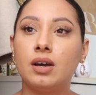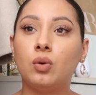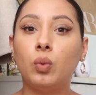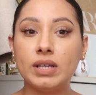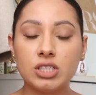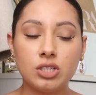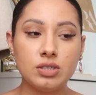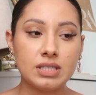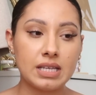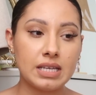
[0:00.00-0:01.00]

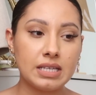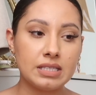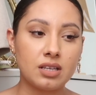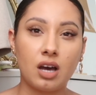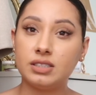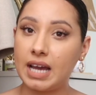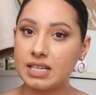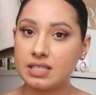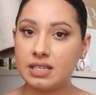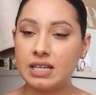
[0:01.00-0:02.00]
Windows is
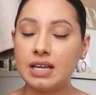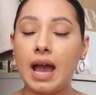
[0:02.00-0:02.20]
Audacity.